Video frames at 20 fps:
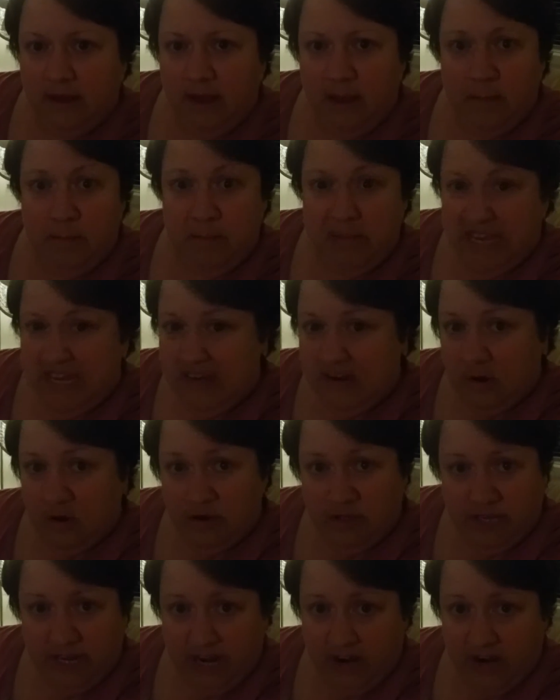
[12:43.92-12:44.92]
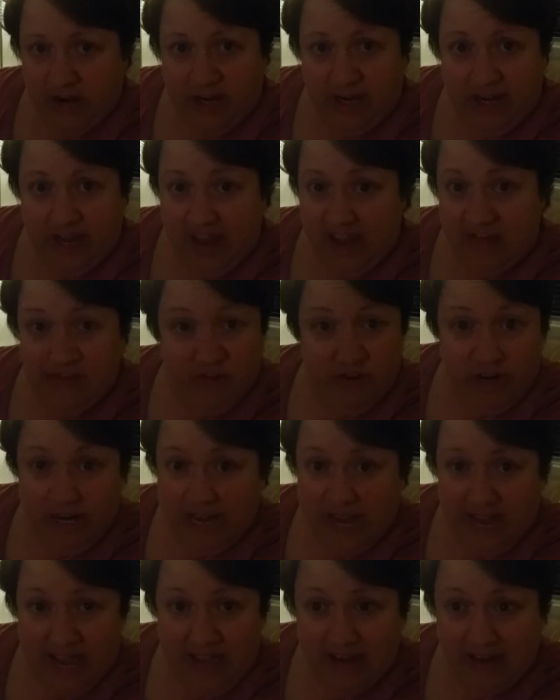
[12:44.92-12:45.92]
meat or dairy ever
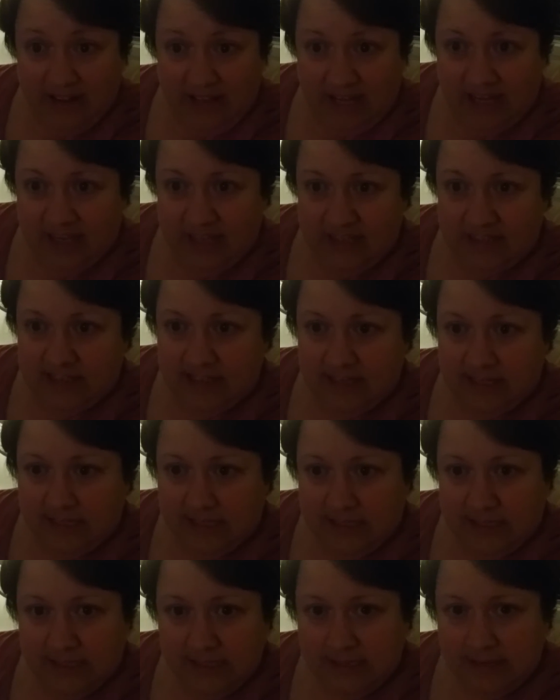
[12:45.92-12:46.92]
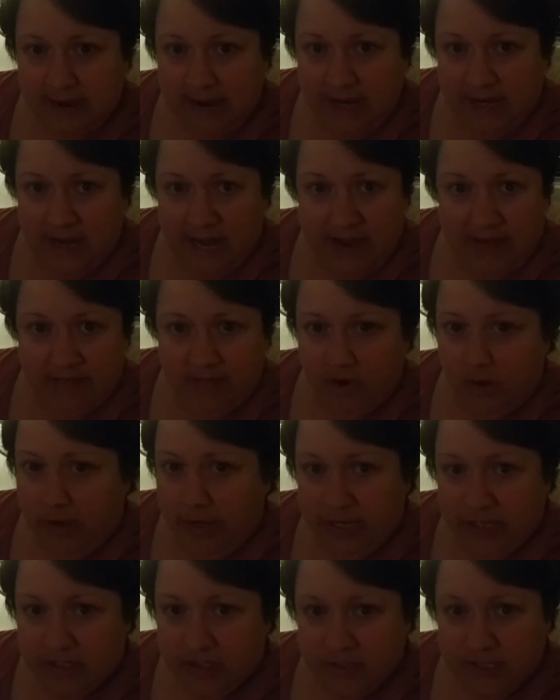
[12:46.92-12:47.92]
again. Like I'd have no
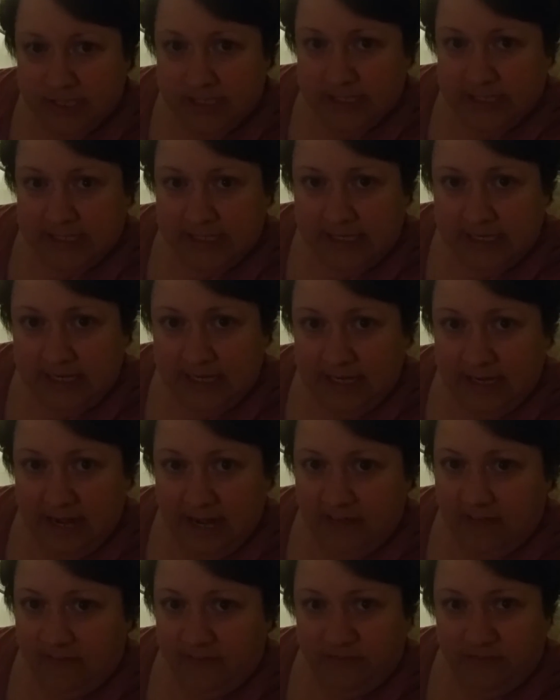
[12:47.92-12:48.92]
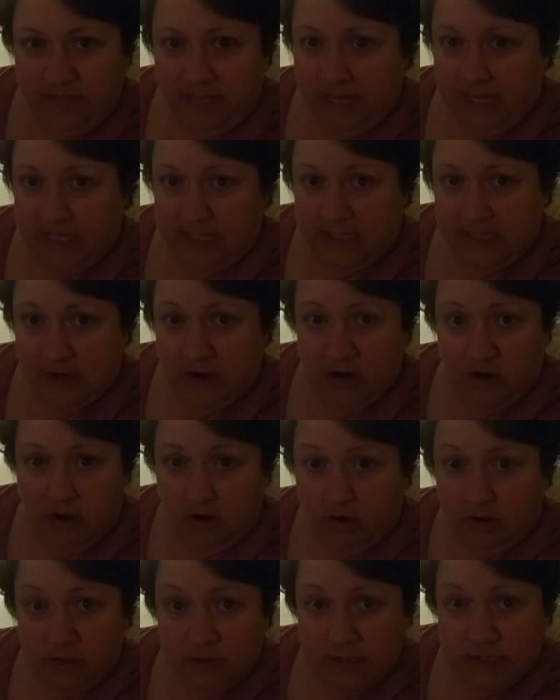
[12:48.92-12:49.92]
interest in it. I think it's
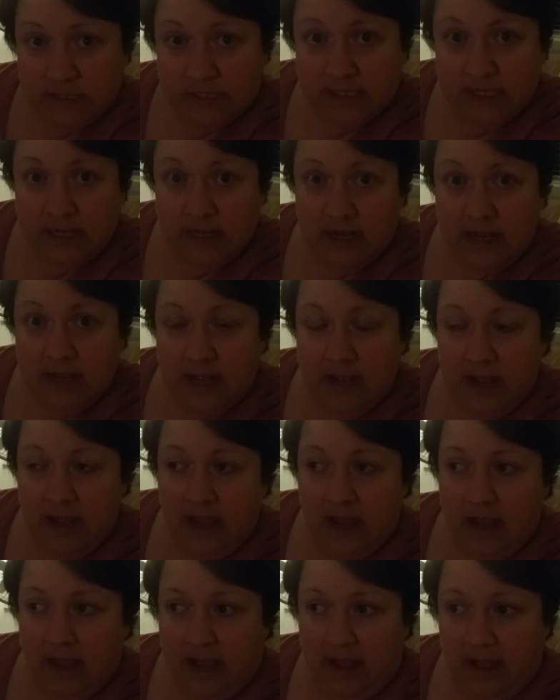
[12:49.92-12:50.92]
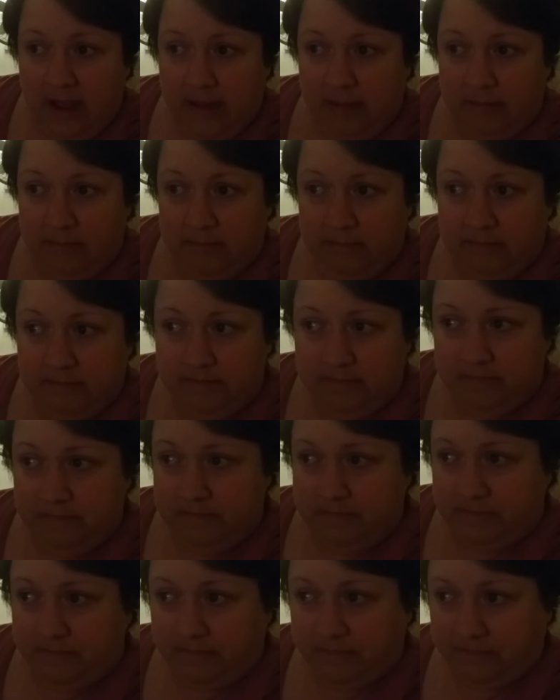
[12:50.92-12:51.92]
gross. And
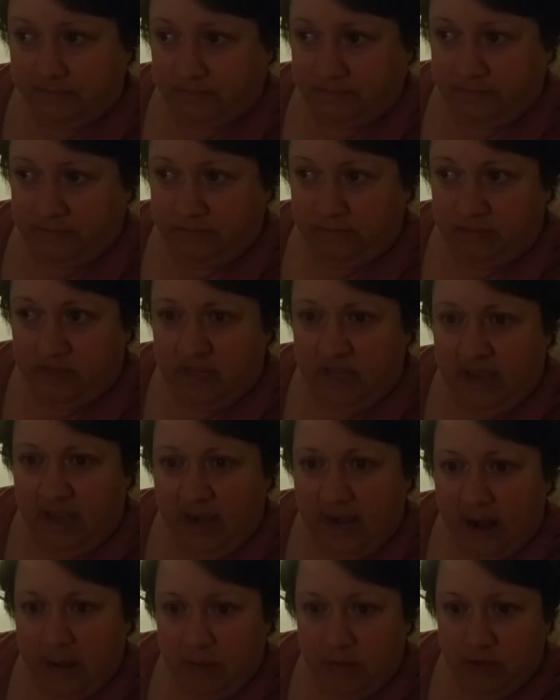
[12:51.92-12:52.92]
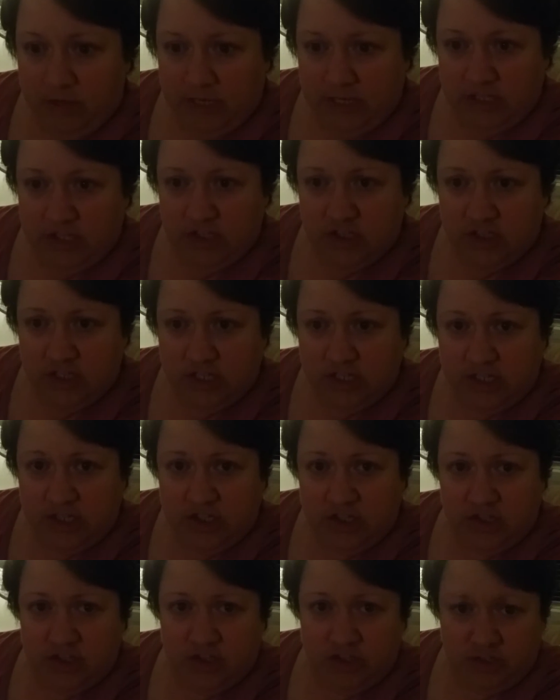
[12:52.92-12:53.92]
I'm really gonna
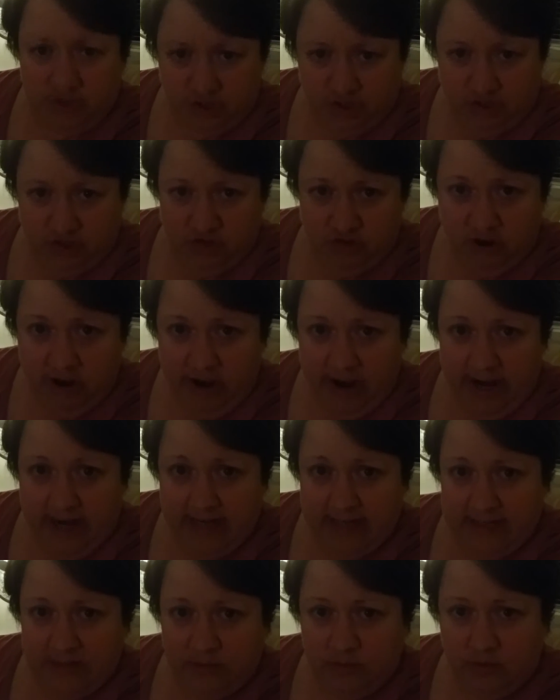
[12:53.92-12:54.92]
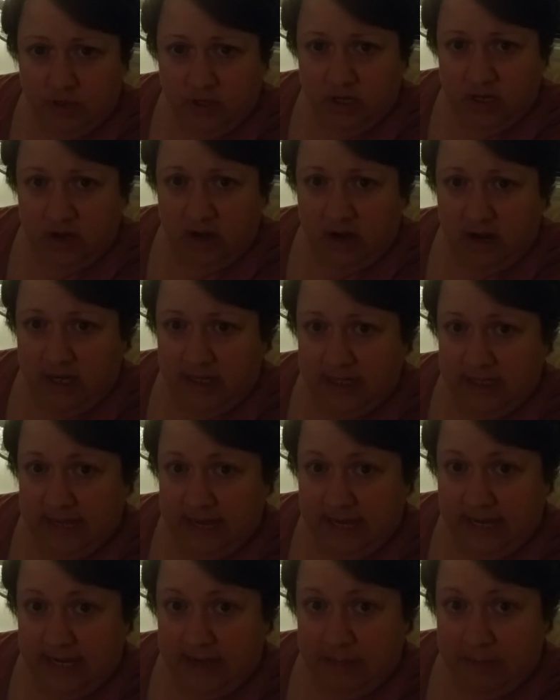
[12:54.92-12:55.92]
try to work on
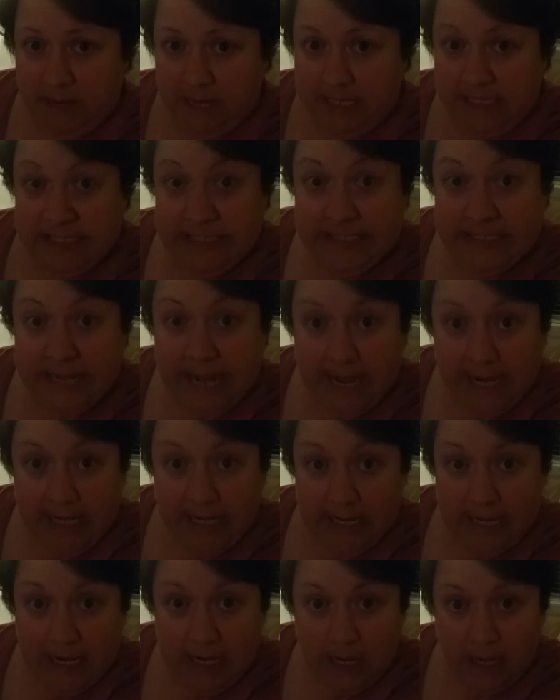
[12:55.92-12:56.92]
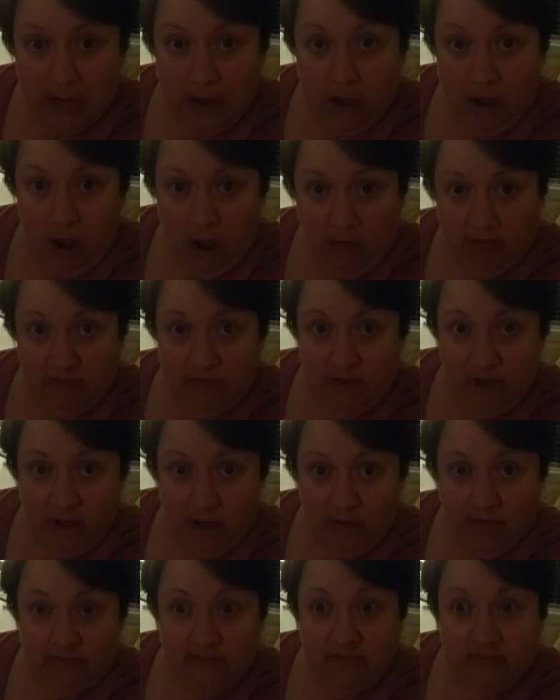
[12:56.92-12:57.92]
getting my son off
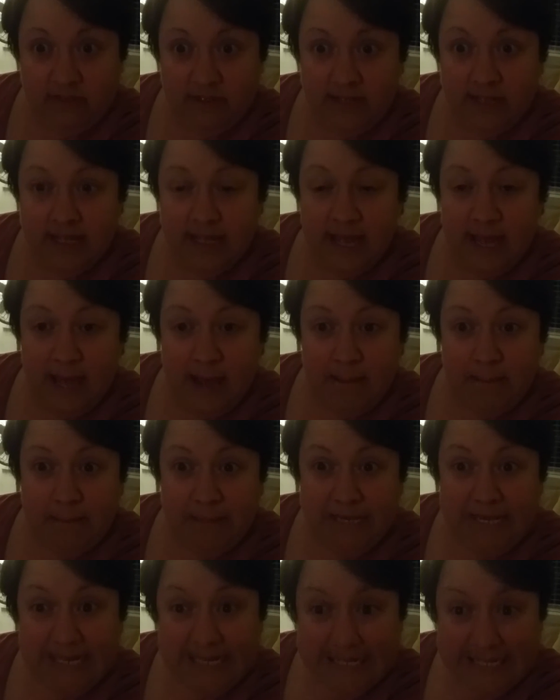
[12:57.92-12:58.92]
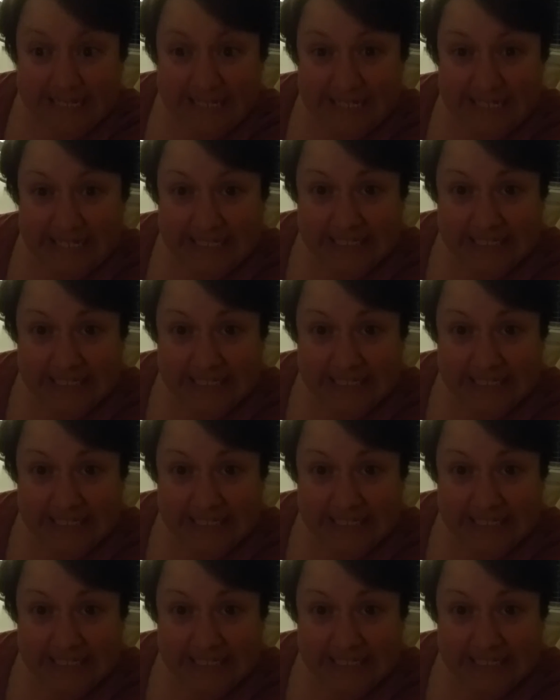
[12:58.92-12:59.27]
of meat